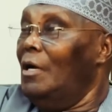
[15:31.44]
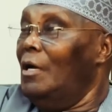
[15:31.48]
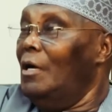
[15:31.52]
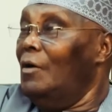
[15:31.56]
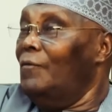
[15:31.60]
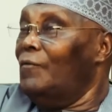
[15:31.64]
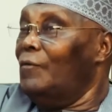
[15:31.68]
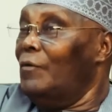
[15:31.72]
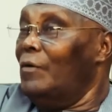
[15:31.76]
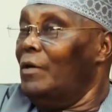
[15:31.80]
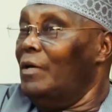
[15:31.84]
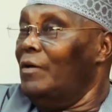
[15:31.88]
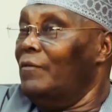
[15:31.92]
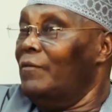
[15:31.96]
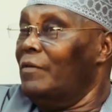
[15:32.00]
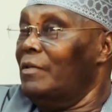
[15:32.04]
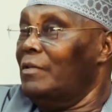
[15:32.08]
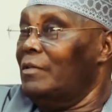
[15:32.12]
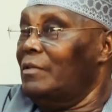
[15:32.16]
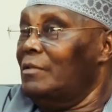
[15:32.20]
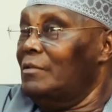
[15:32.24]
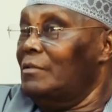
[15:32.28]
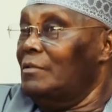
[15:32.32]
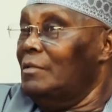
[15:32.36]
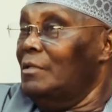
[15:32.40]
for
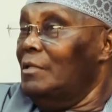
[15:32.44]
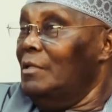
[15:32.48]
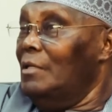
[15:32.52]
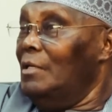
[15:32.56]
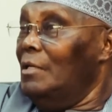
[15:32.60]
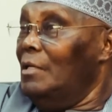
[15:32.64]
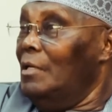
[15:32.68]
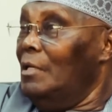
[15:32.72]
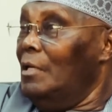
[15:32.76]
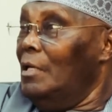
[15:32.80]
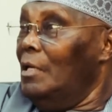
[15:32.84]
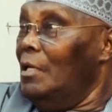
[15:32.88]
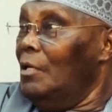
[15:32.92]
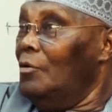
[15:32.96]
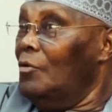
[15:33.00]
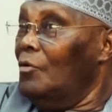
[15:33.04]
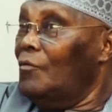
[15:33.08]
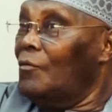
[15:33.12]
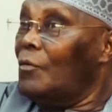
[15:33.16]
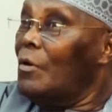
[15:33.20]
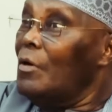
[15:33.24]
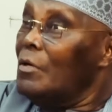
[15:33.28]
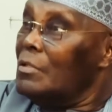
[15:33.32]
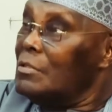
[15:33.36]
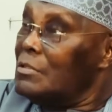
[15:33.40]
everything. And
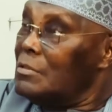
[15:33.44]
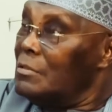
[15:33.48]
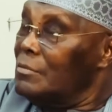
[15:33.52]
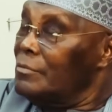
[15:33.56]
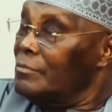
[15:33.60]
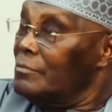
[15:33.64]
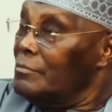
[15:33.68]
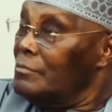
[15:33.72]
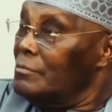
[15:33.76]
of course,